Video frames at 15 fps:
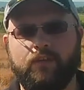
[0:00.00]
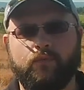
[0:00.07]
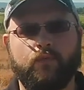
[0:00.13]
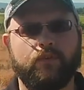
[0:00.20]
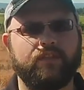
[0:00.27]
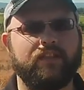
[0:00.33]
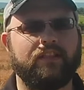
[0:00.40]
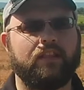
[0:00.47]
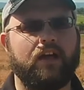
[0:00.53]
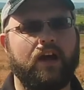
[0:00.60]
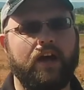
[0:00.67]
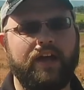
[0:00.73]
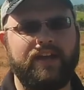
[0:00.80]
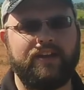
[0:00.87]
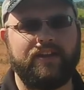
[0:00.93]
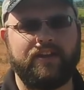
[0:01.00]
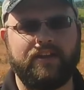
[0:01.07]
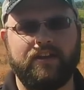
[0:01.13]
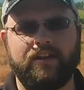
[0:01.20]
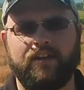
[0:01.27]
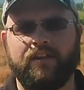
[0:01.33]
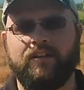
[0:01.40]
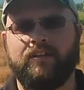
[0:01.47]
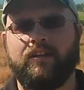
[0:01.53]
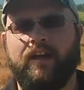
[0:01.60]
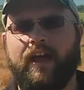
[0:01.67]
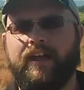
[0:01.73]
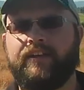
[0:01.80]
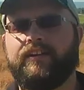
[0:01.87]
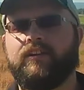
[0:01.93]
for the line here,
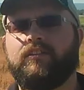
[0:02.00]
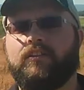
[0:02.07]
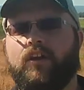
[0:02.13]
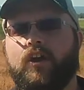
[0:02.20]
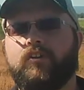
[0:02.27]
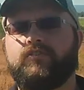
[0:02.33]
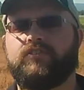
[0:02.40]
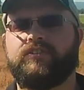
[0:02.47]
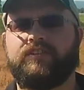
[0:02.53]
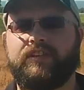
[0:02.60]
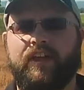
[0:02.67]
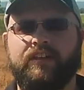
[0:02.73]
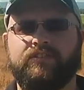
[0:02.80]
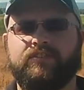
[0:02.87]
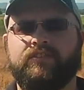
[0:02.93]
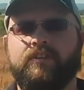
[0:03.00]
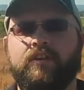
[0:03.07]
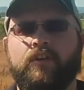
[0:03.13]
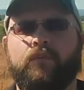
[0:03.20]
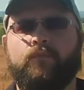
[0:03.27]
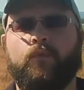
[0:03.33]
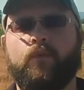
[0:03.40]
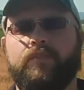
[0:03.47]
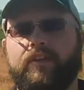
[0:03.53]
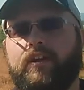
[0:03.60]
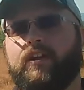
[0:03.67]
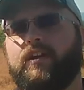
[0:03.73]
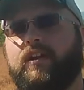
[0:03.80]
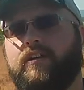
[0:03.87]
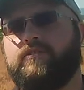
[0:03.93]
and in a larger sense, for their
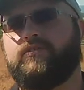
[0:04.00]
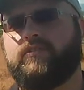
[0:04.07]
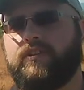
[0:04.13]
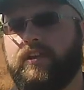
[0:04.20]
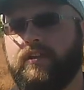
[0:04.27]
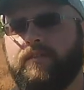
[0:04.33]
country.